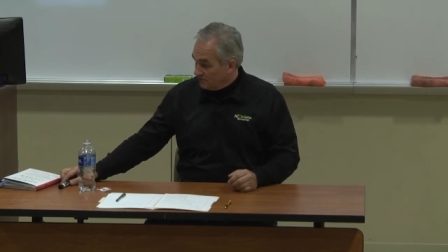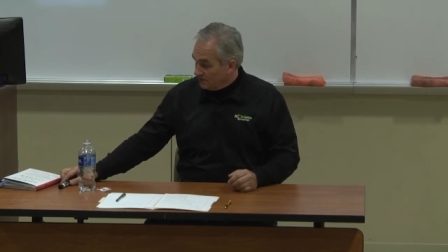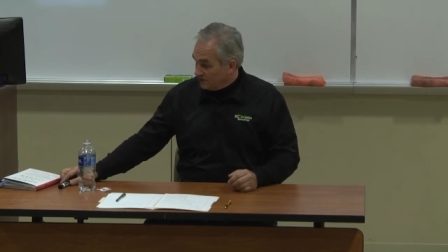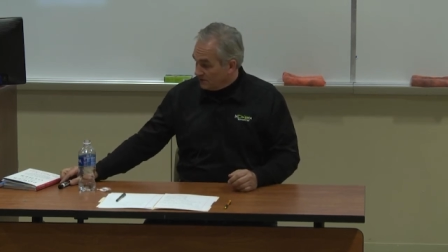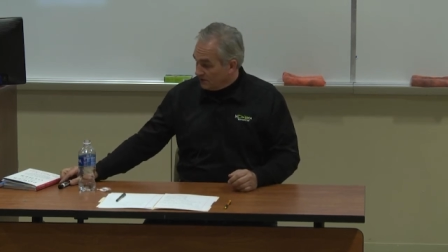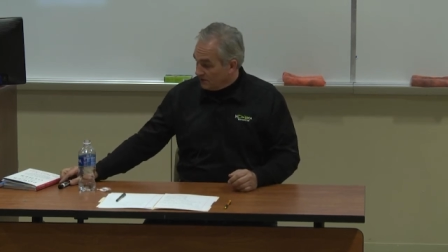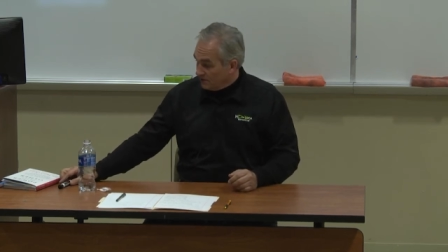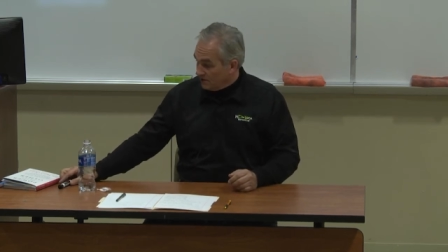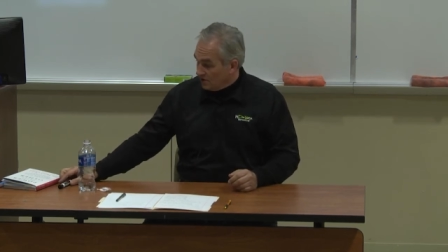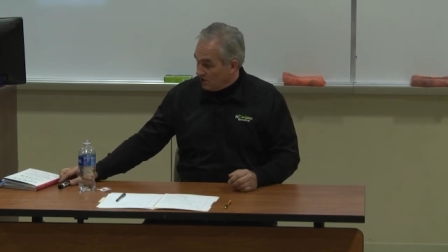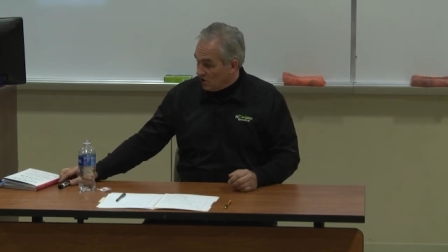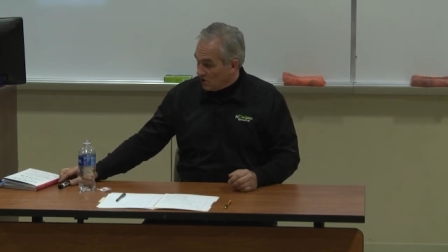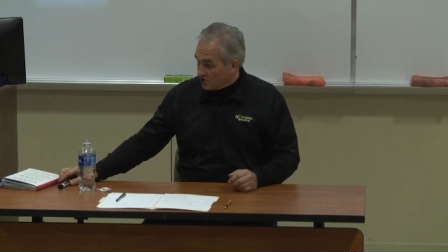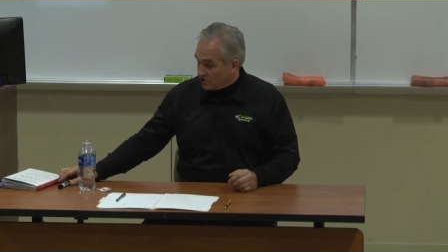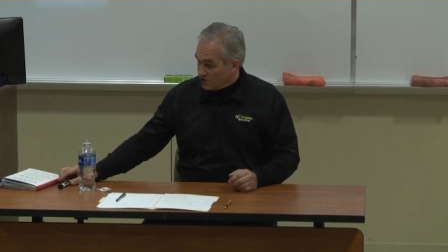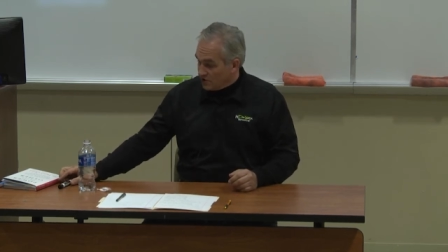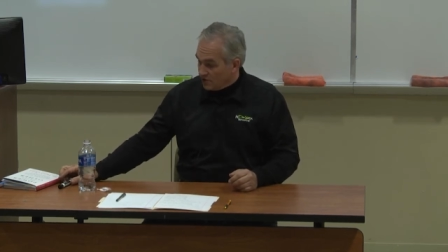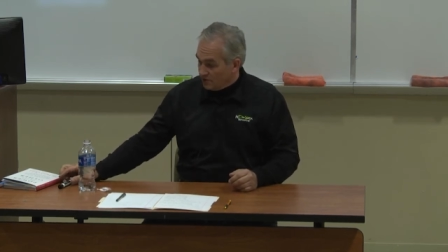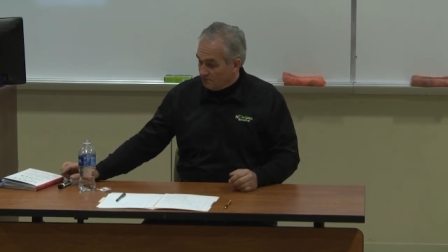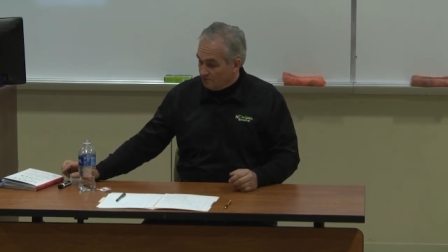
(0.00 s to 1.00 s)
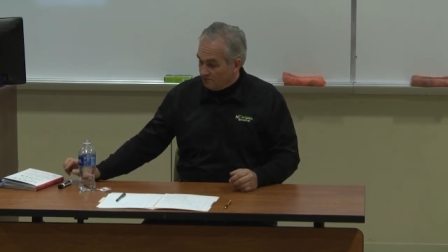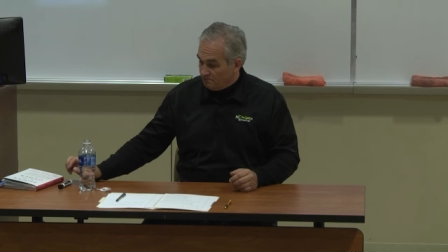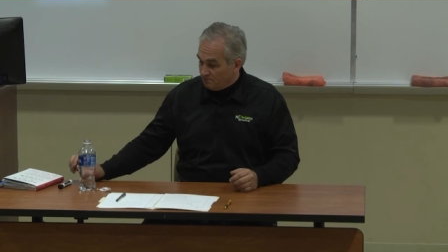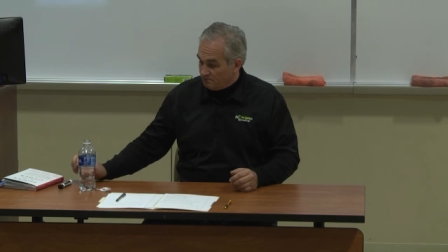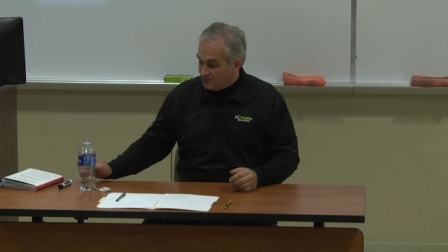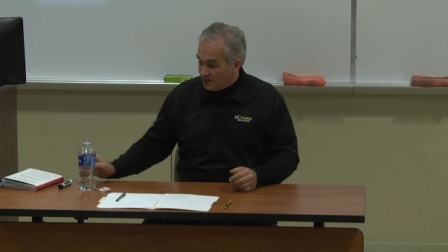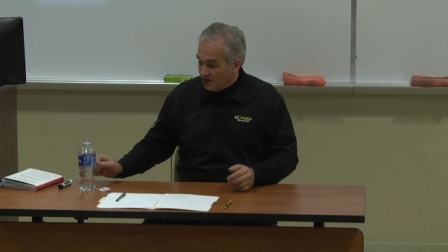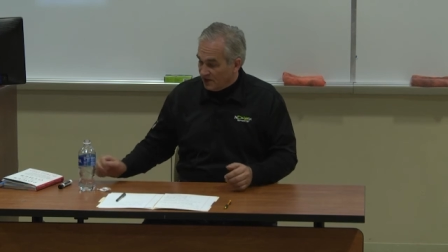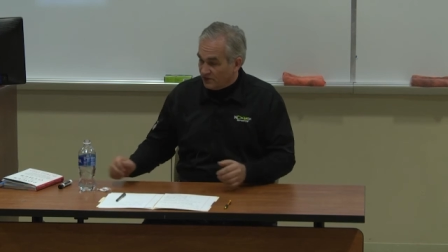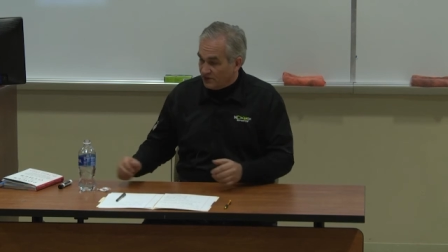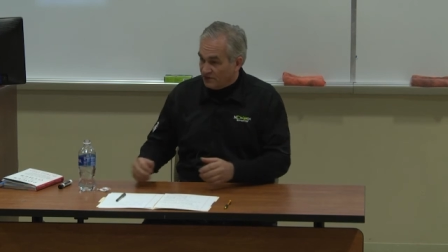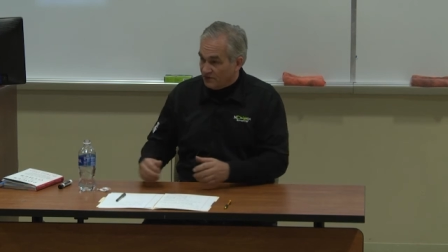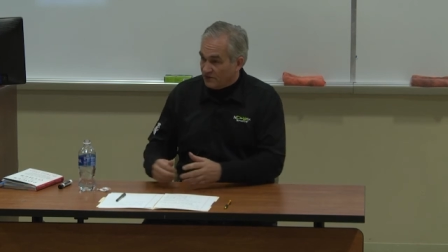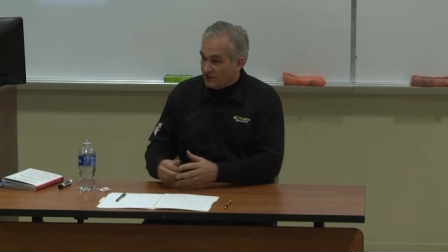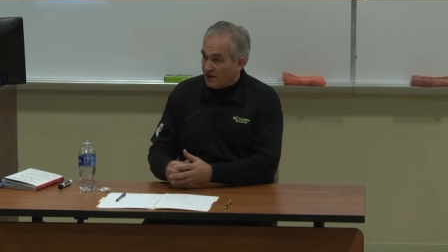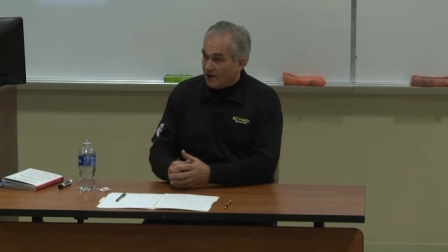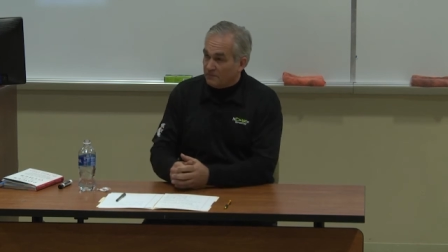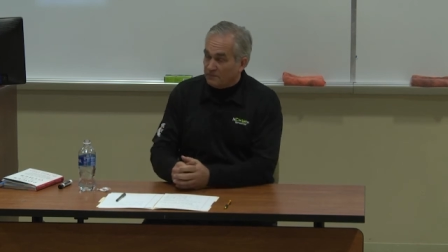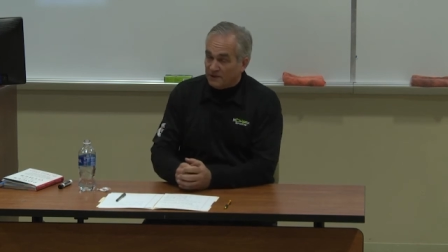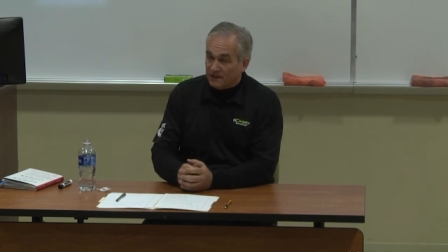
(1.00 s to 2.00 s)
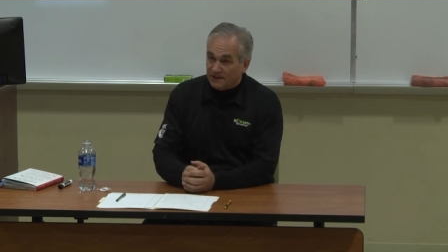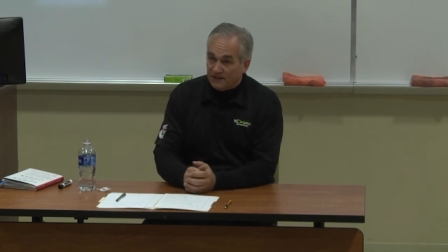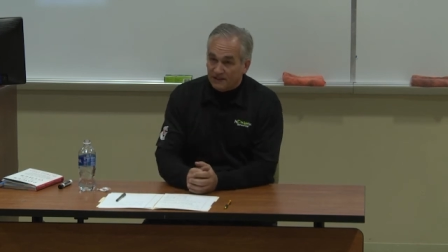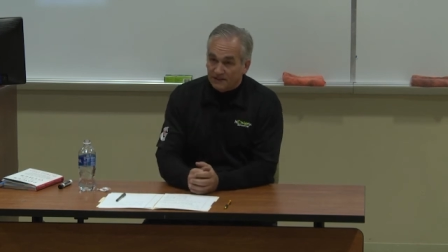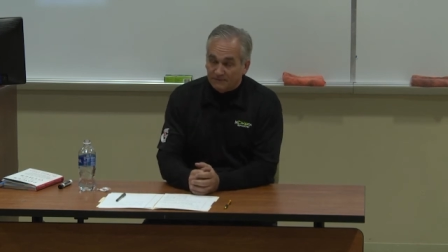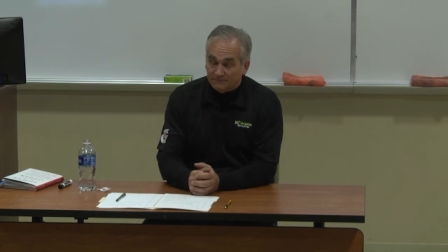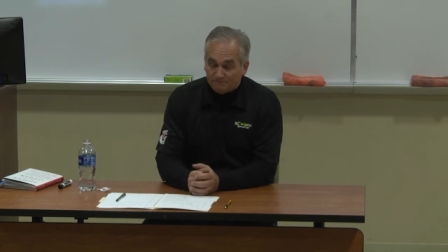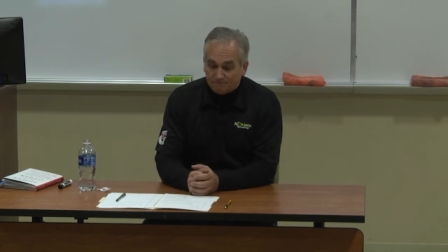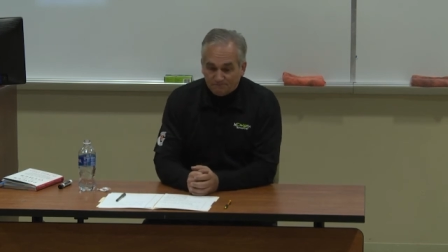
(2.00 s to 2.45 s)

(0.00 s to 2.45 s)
you know the long term health of the company and